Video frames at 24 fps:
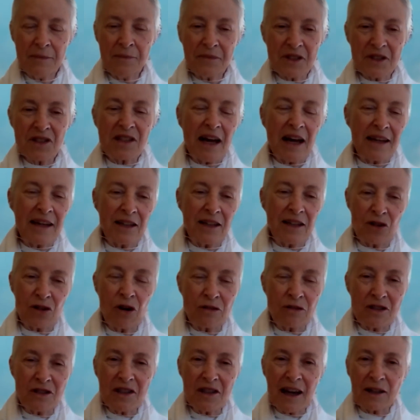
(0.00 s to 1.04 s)
stay in
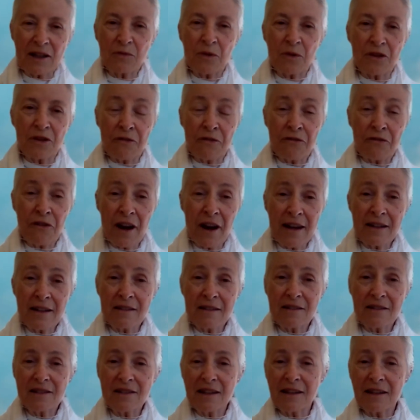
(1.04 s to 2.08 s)
contact with her
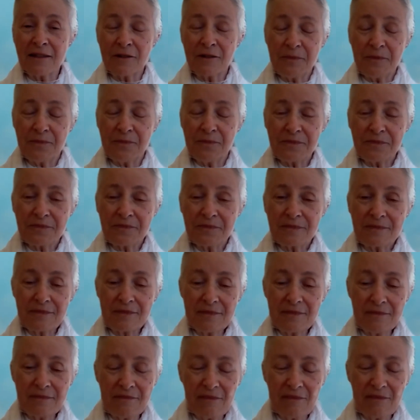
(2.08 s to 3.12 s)
friends and
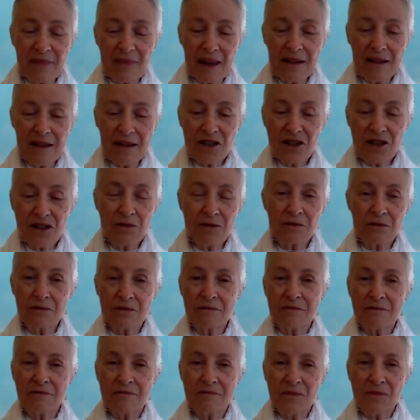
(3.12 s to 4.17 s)

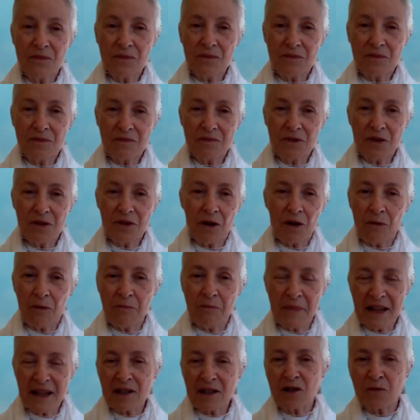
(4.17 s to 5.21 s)
still,
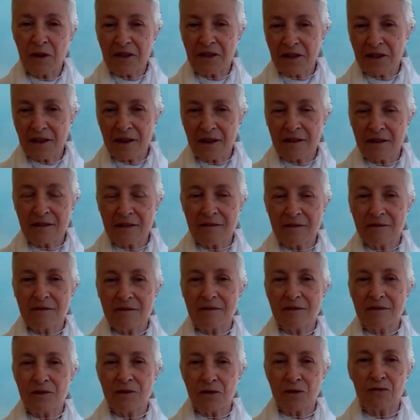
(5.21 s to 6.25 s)
mix with the
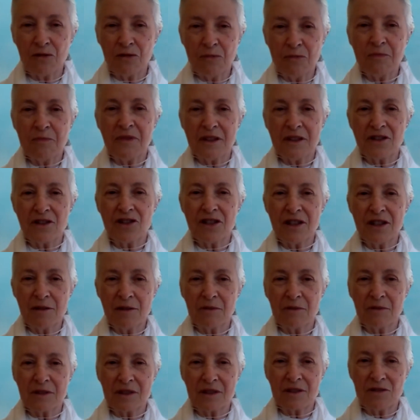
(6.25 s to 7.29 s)
group that she
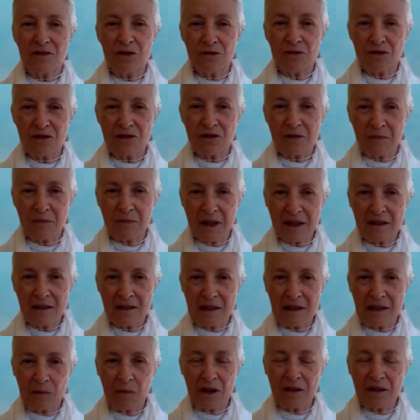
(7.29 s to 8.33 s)
was used to
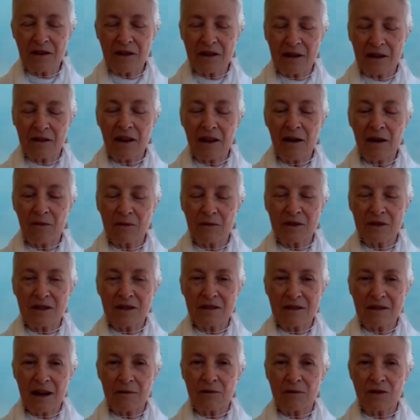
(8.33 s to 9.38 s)
mixing with. So that
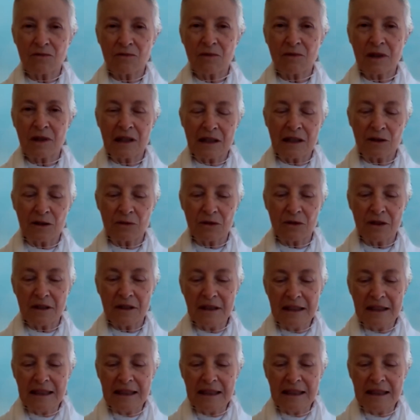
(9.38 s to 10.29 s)
was really good.